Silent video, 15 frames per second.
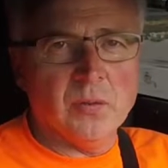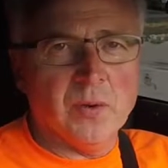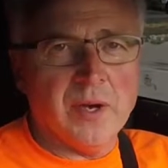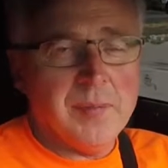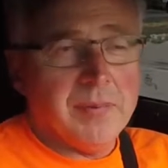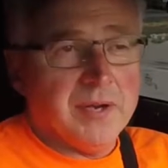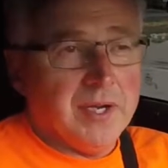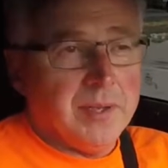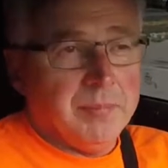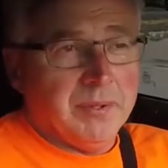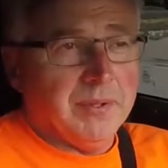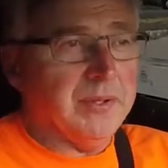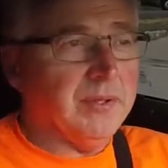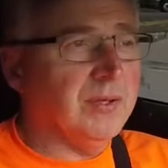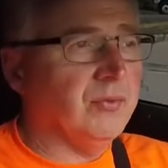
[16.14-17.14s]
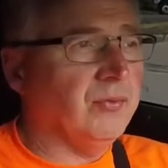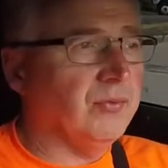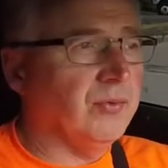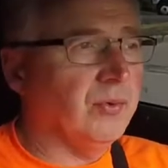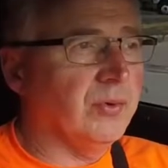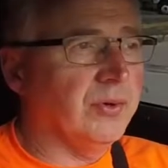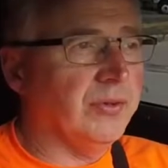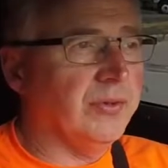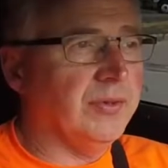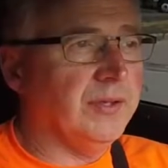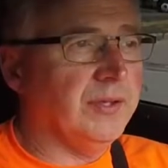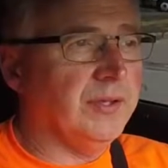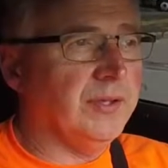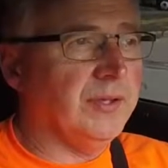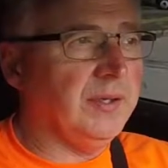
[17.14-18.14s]
Y pipe for
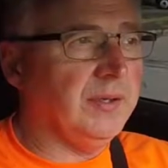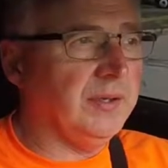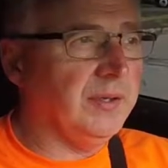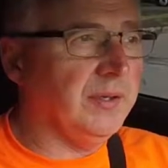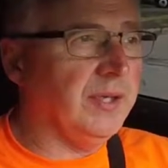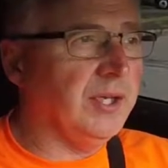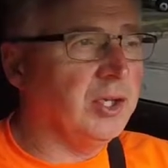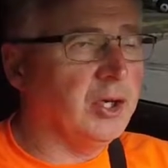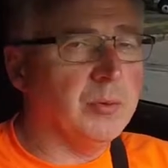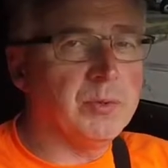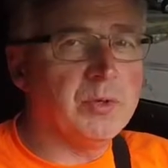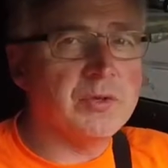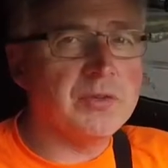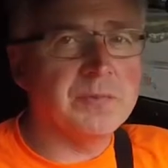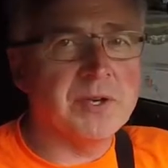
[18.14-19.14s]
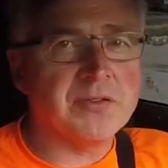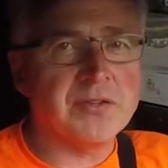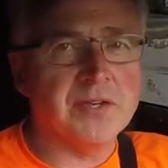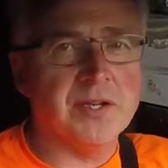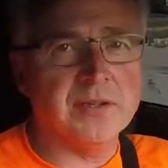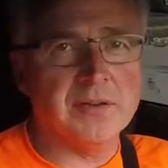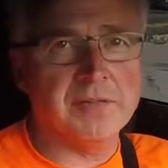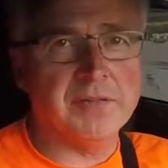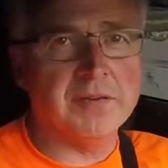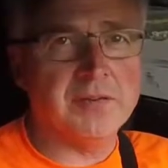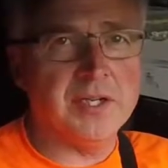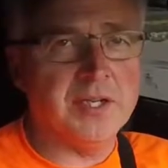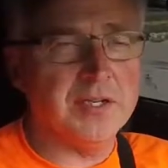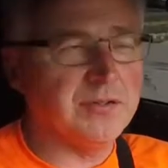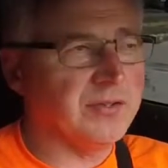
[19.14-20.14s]
the EcoBoost Mustang, the
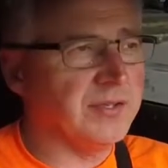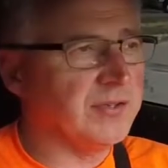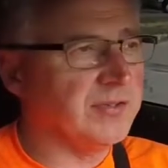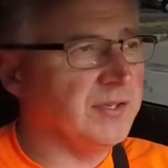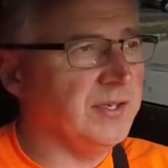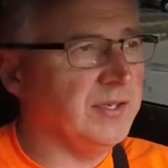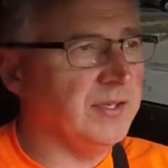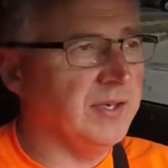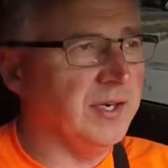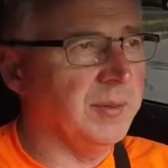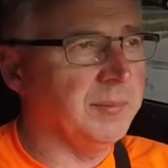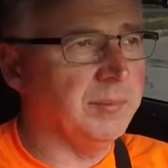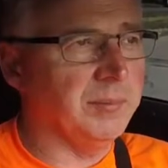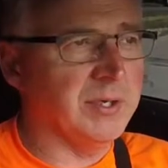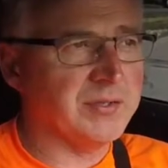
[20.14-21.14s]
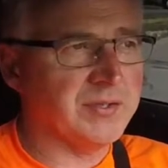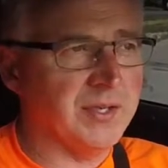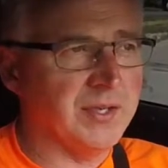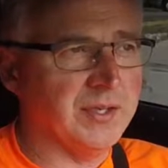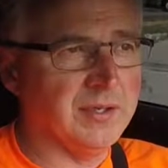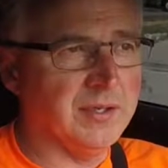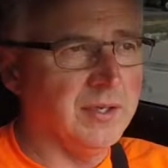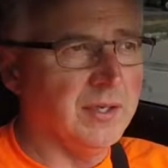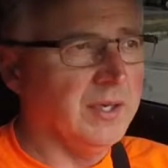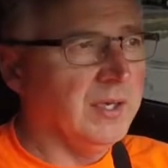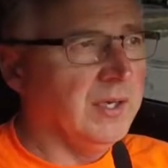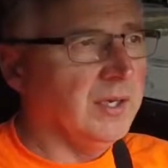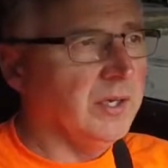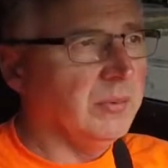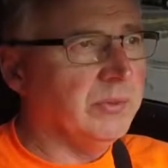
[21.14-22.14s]
15, 16 and up Mustang
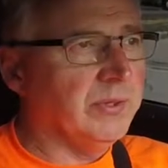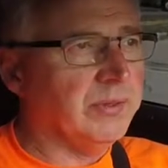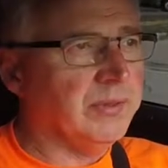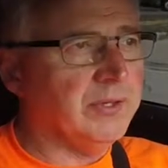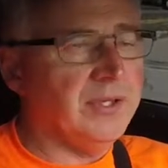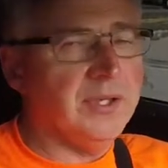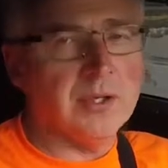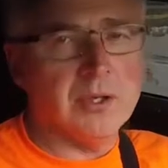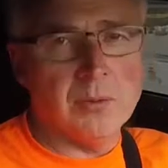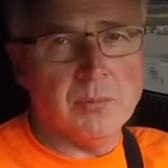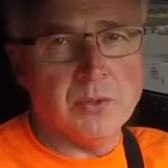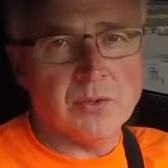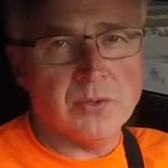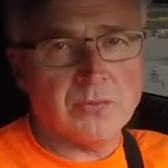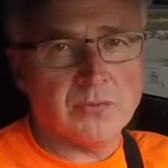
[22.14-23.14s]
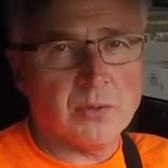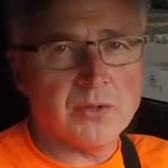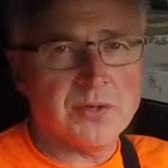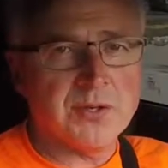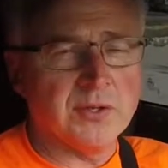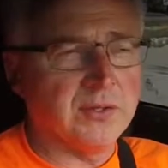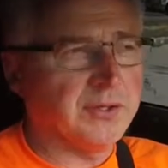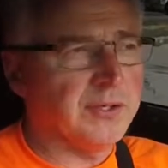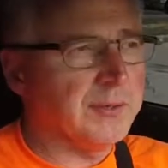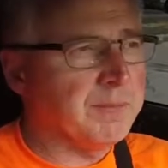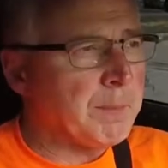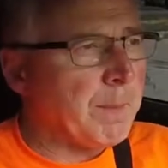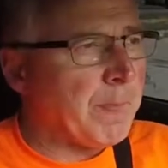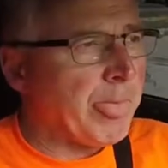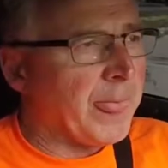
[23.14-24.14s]
with the EcoBoost 4-cylinder.
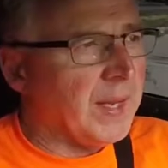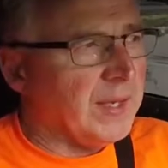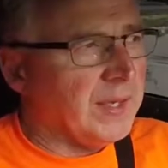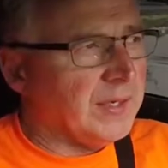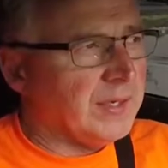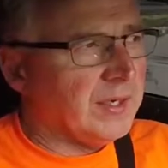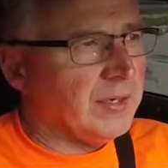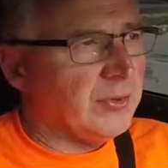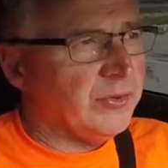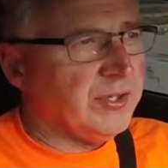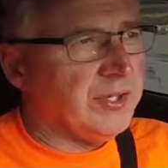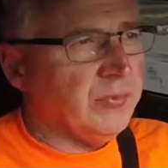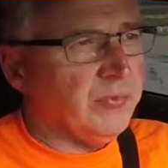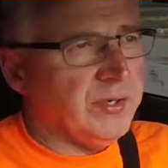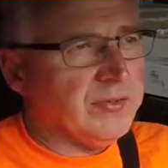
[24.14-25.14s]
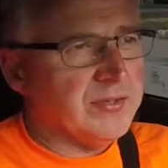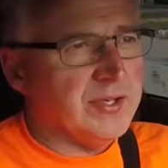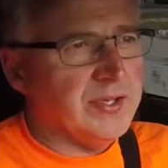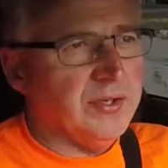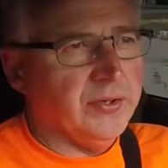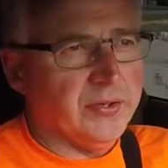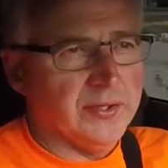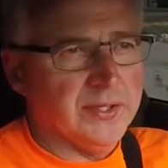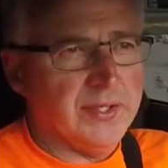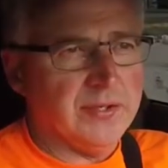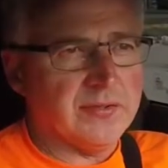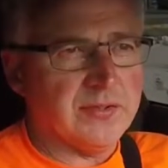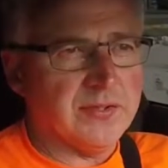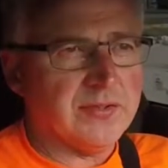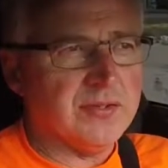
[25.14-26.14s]
Now the Resonator
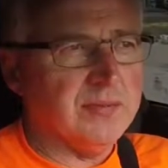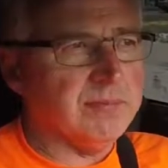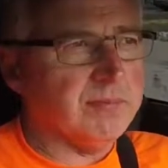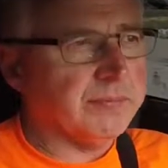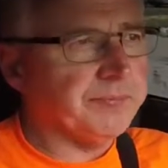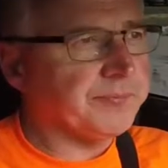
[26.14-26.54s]
delete system